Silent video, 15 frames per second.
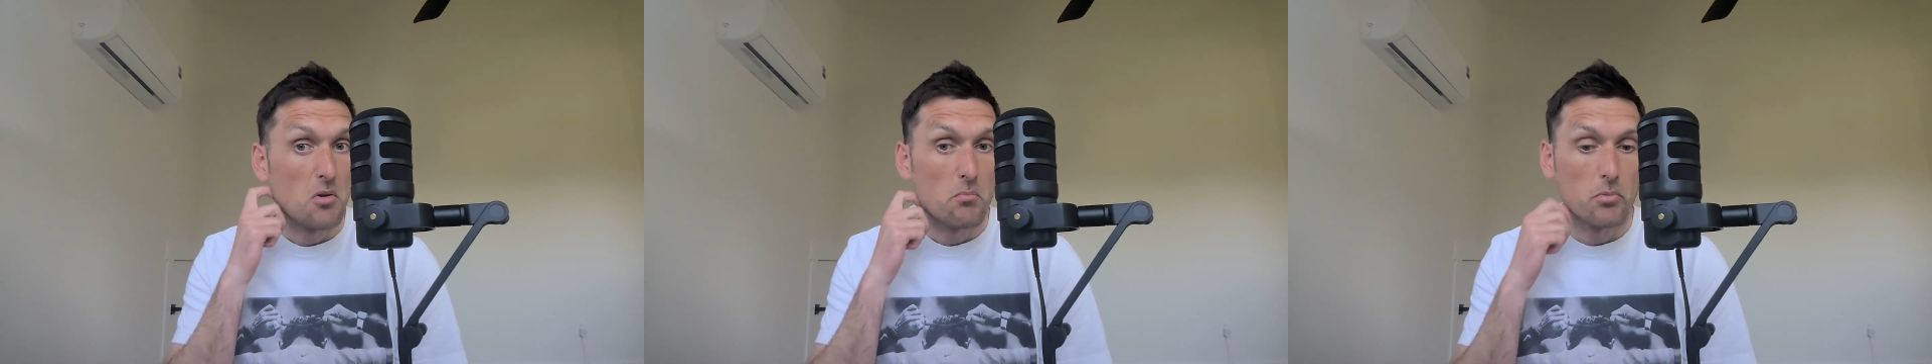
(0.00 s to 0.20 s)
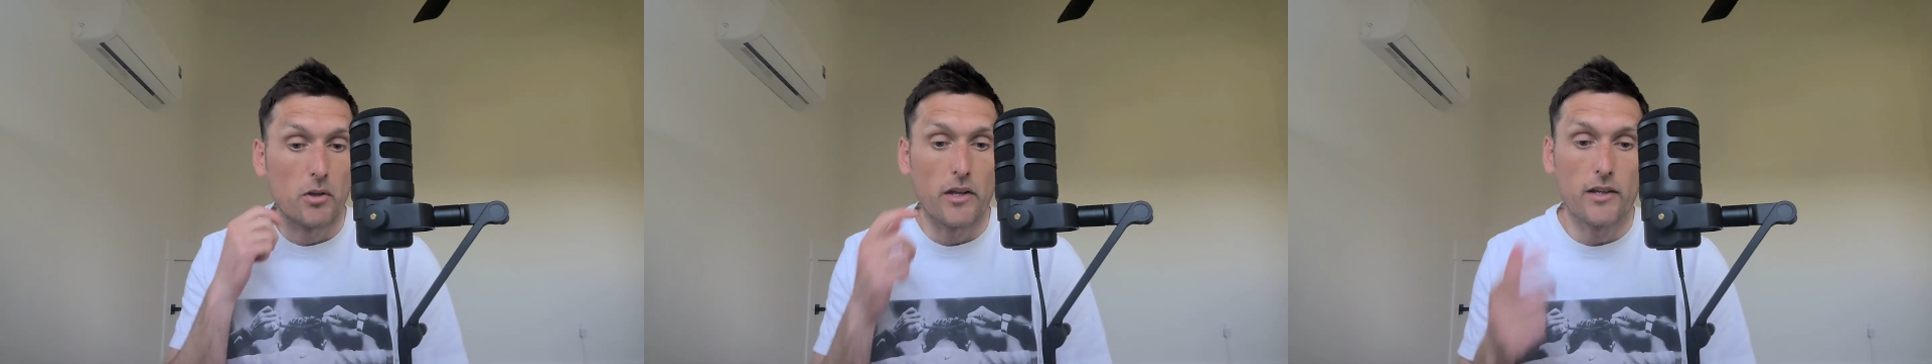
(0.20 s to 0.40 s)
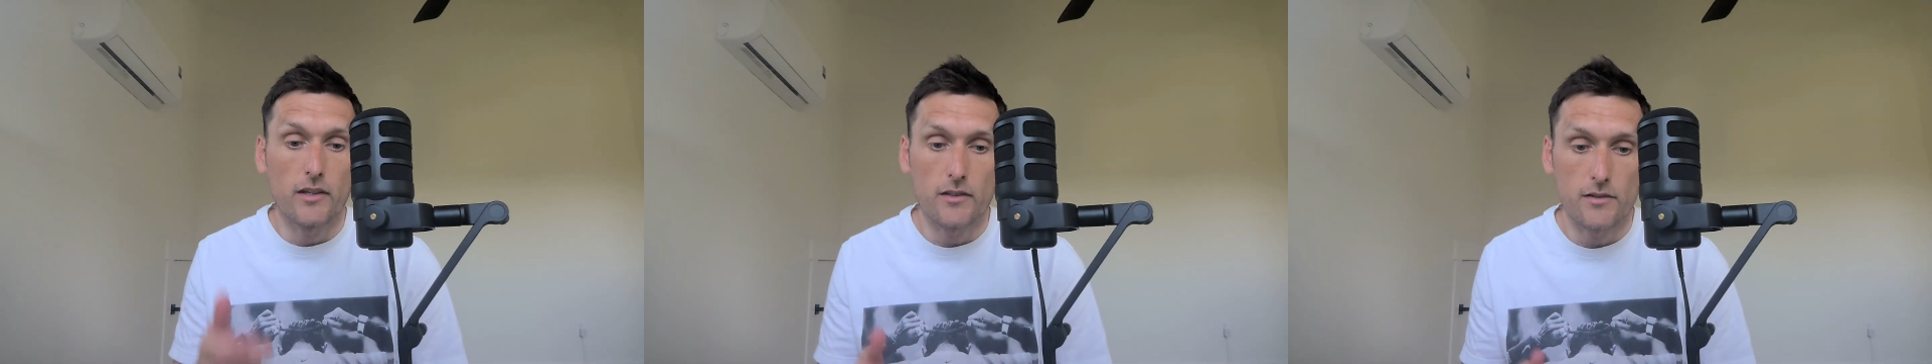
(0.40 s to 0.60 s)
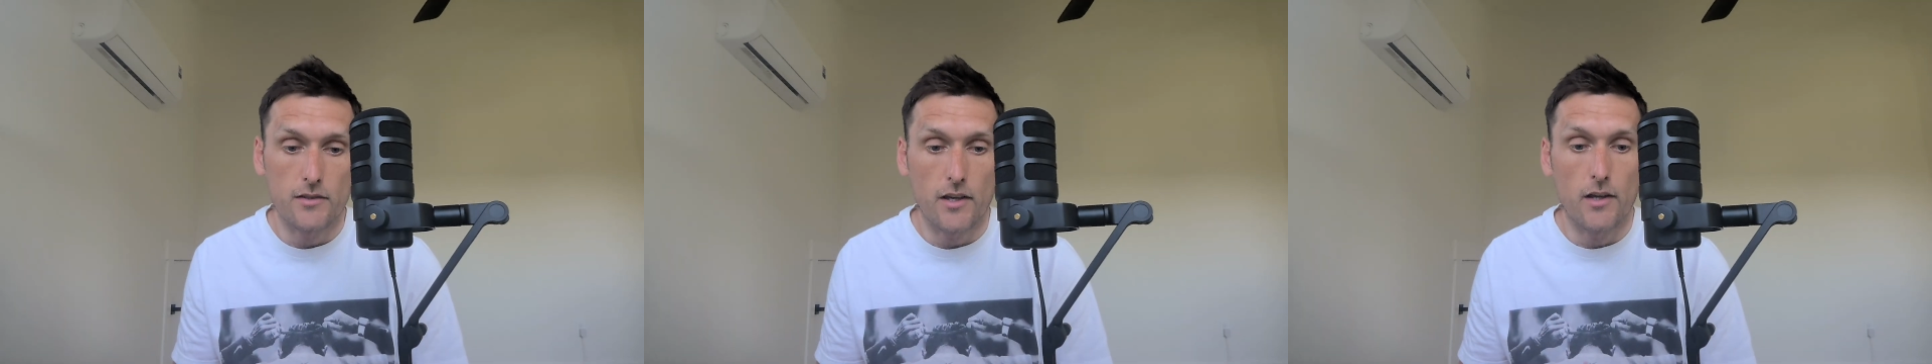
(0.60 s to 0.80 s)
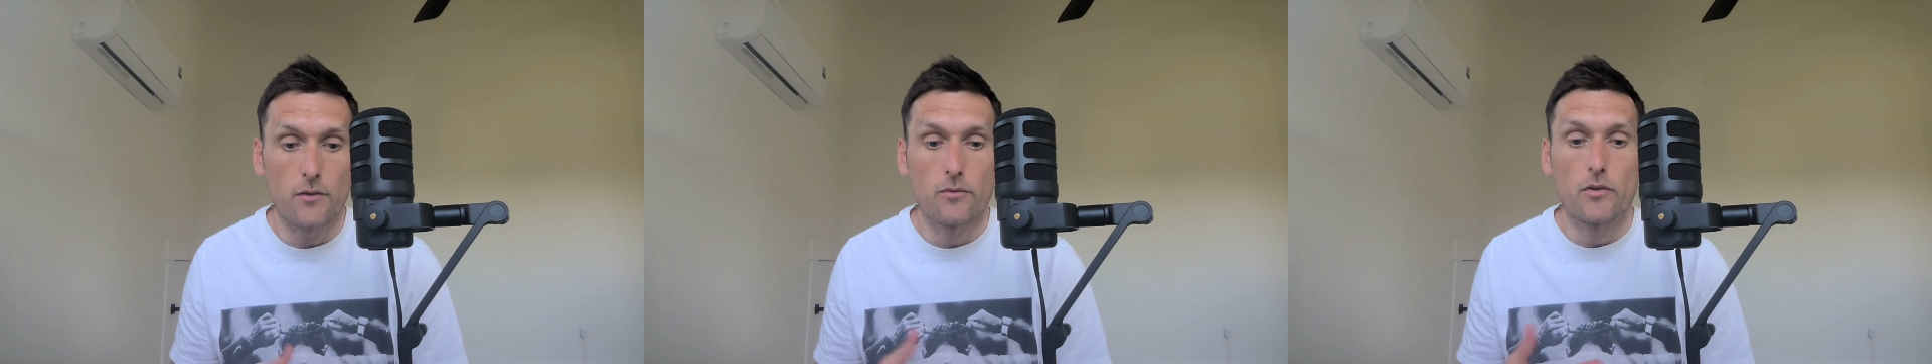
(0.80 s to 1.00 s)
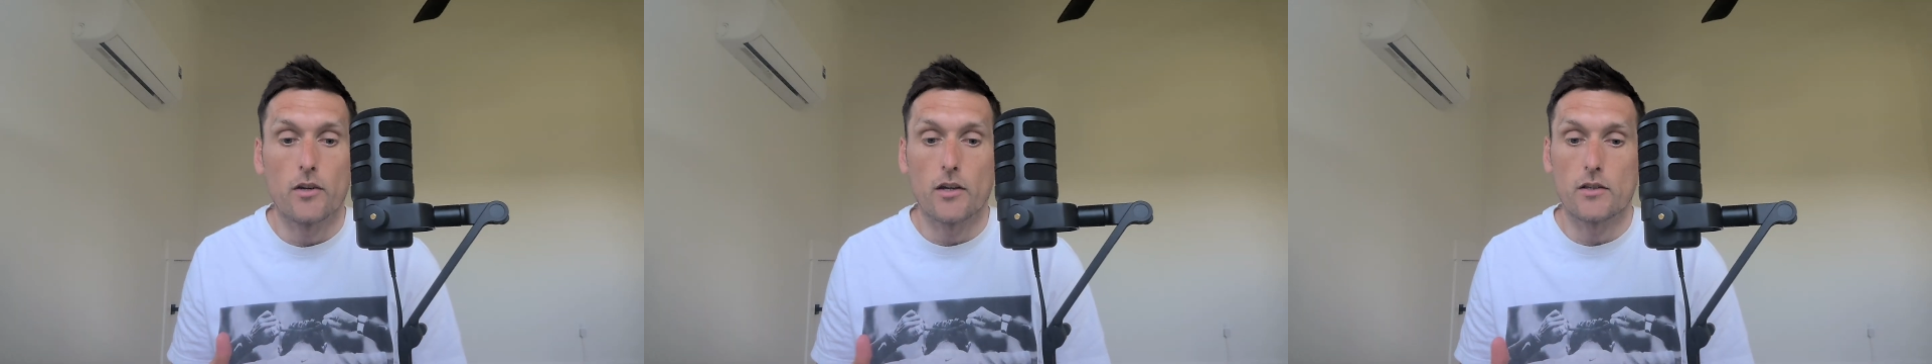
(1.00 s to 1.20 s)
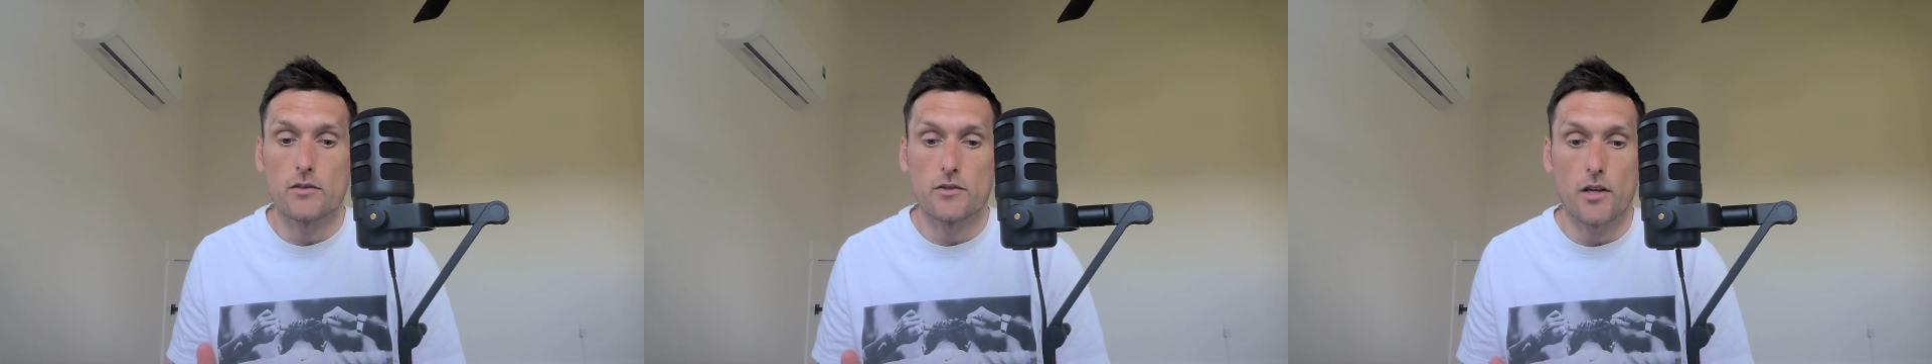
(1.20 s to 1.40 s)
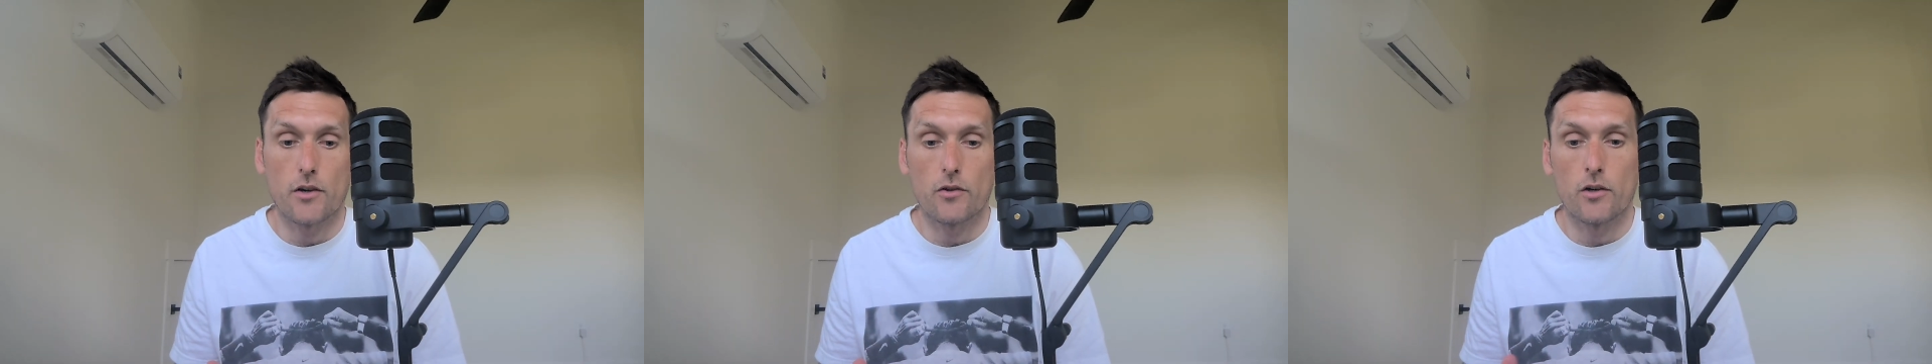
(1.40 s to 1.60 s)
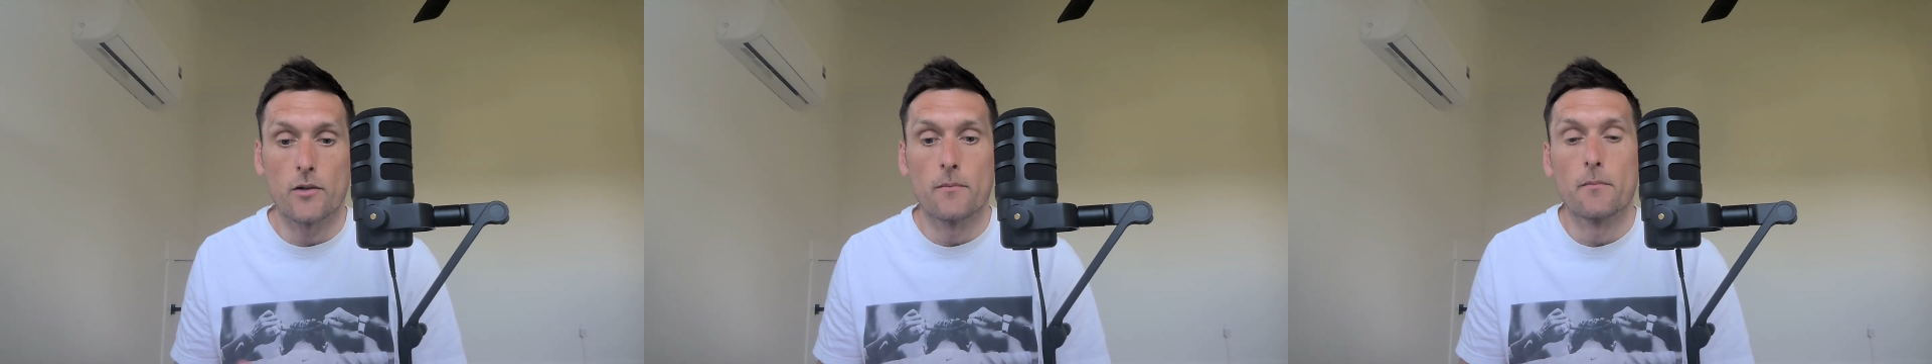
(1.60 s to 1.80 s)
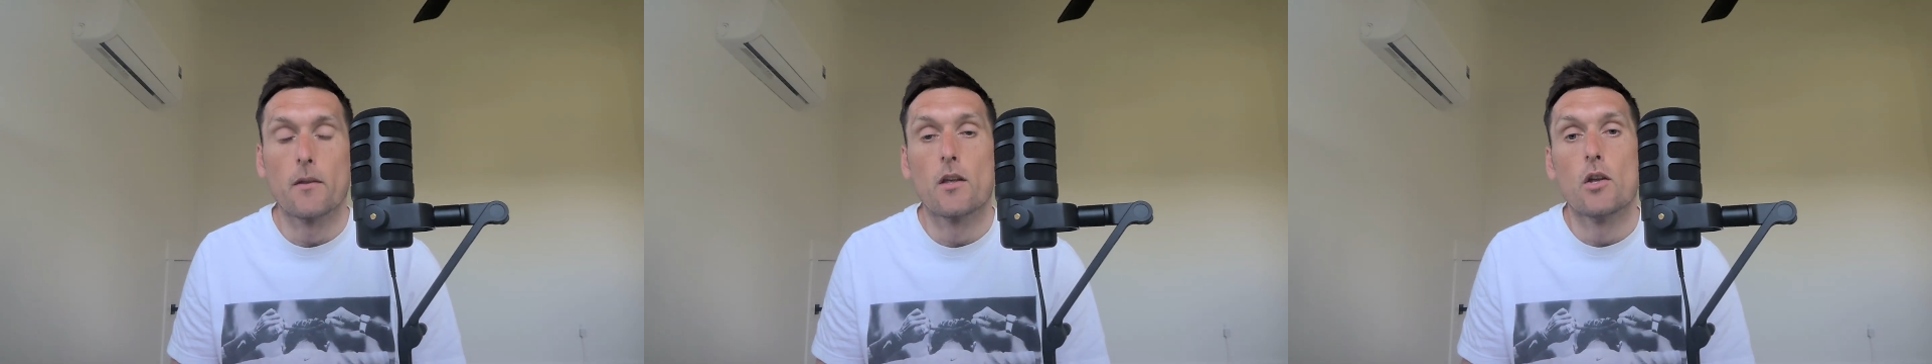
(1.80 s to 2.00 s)
playing it safe, etc.,
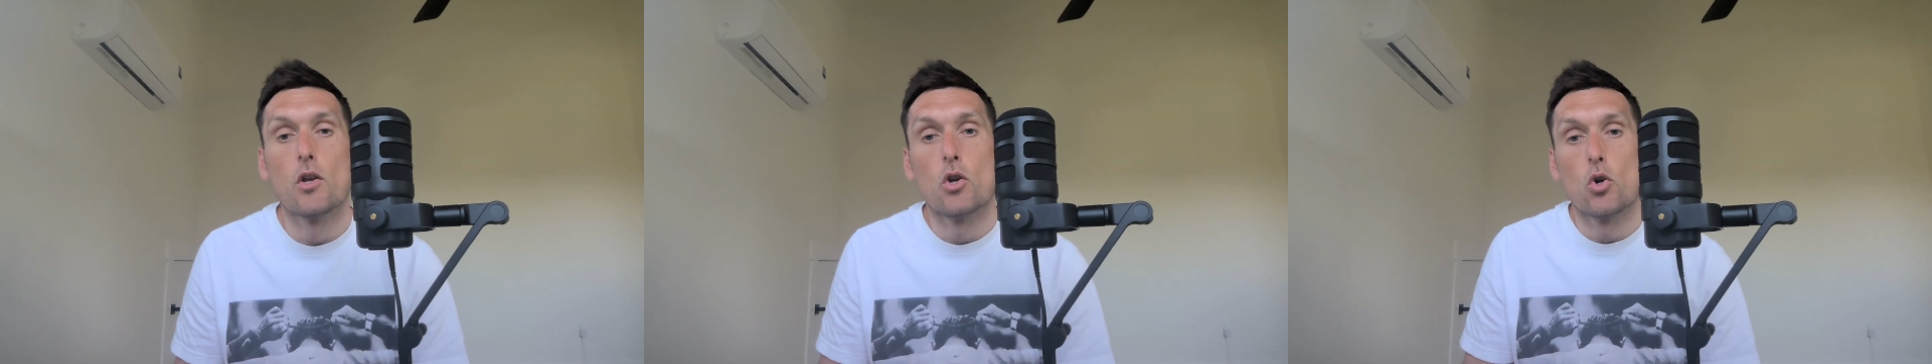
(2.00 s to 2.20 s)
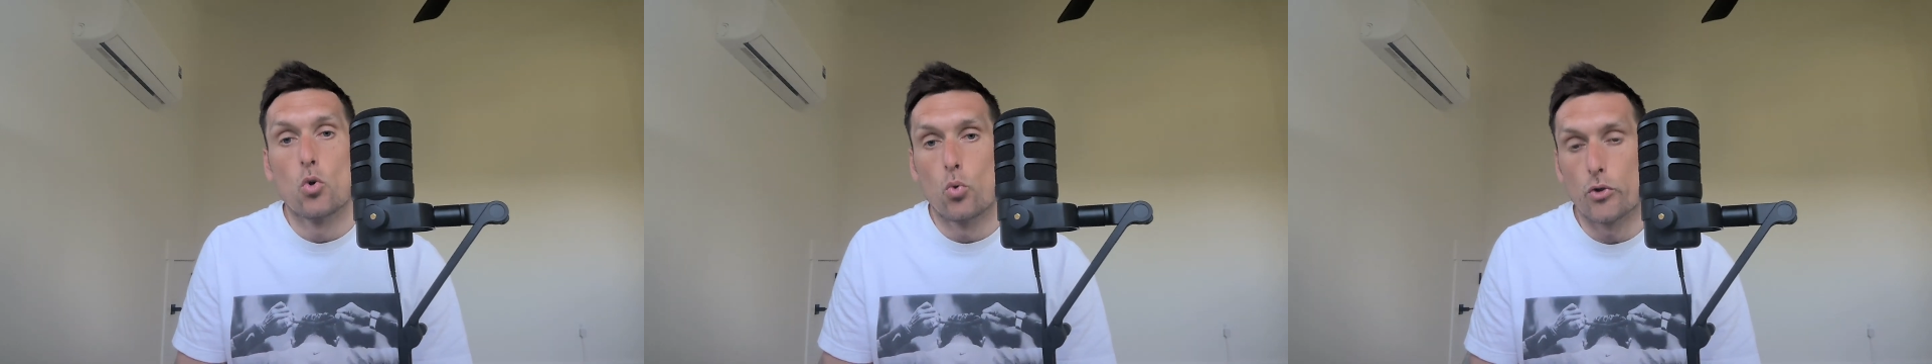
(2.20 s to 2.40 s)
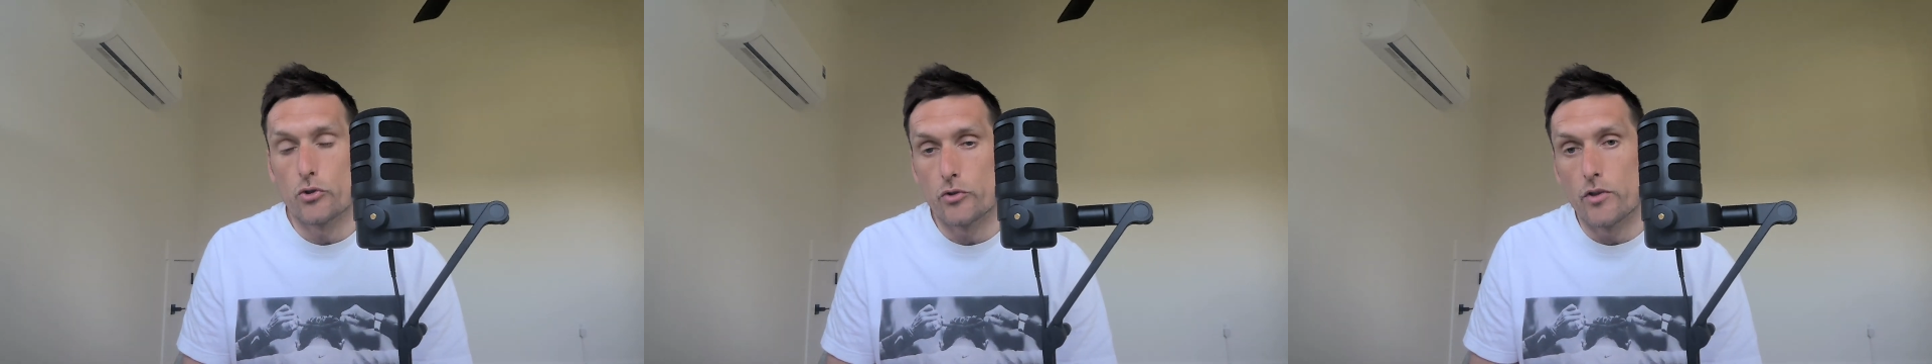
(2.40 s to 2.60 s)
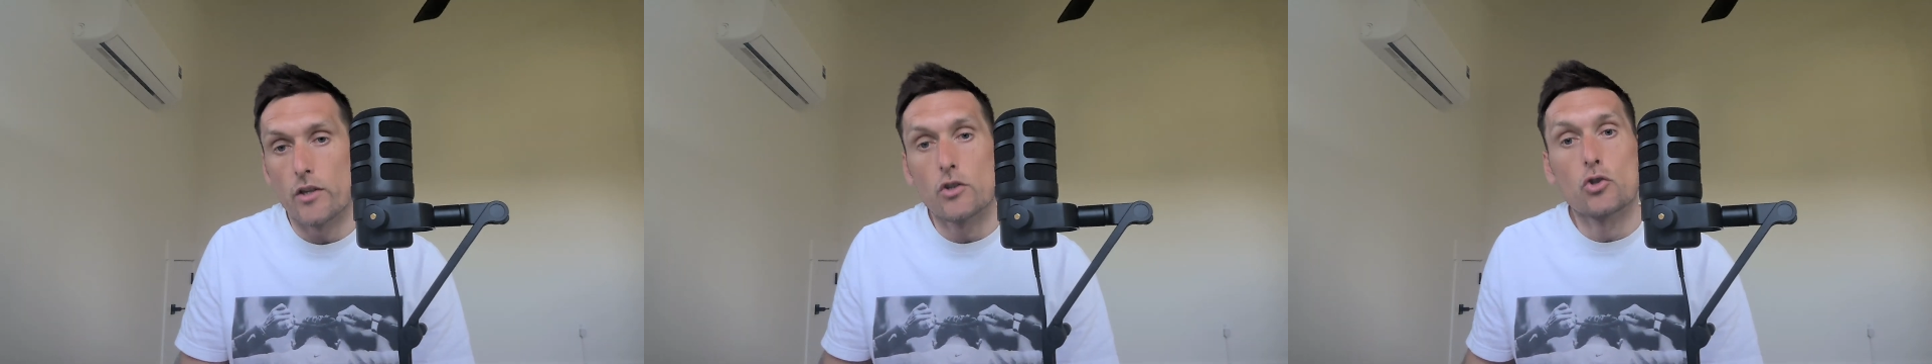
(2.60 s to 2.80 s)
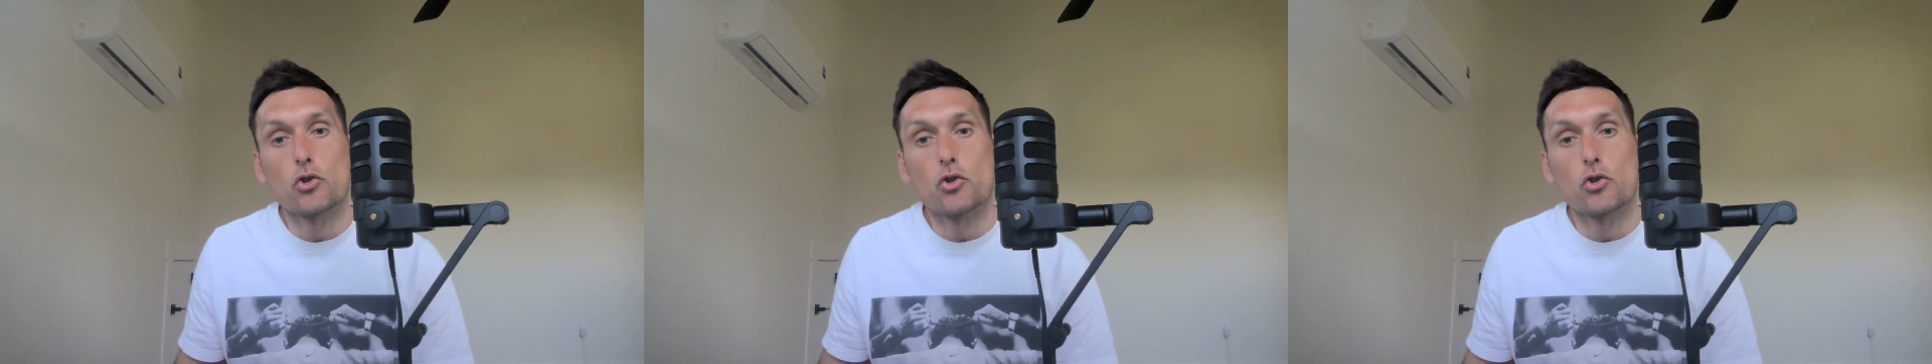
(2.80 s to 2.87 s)
which then